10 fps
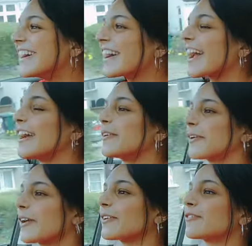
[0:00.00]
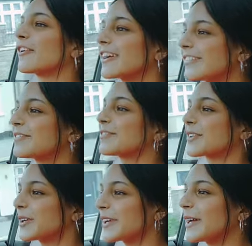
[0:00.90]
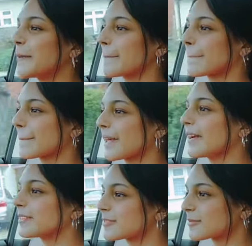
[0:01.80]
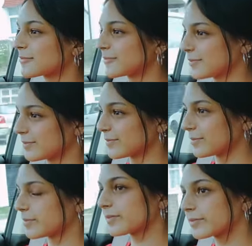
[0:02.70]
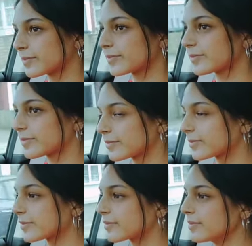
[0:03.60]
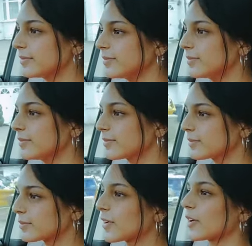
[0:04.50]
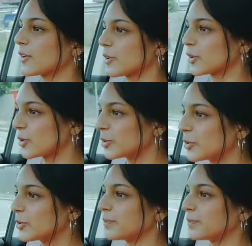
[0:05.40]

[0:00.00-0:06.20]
Okay, okay. We're going right. You got, got it. it. Okay. If we miss that sign, there's another one here. It says Mill Hill.